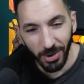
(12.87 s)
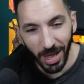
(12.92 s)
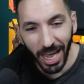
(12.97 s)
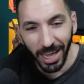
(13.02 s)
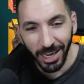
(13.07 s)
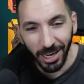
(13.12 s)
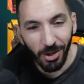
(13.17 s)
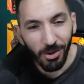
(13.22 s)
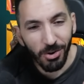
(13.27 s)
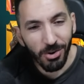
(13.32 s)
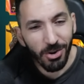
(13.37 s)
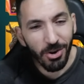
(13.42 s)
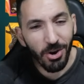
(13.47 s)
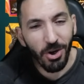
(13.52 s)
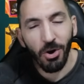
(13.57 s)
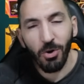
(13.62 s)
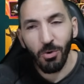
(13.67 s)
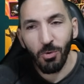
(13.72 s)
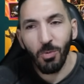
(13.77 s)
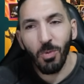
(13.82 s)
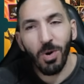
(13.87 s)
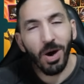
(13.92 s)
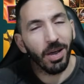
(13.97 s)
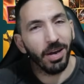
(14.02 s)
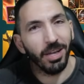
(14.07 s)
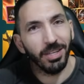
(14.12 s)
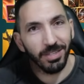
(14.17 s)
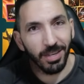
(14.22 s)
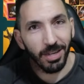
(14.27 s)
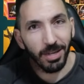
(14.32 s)
I don't know what
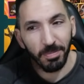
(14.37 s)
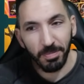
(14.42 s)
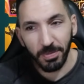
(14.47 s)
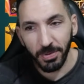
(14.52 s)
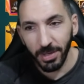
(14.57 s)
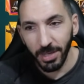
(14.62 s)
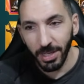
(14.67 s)
is up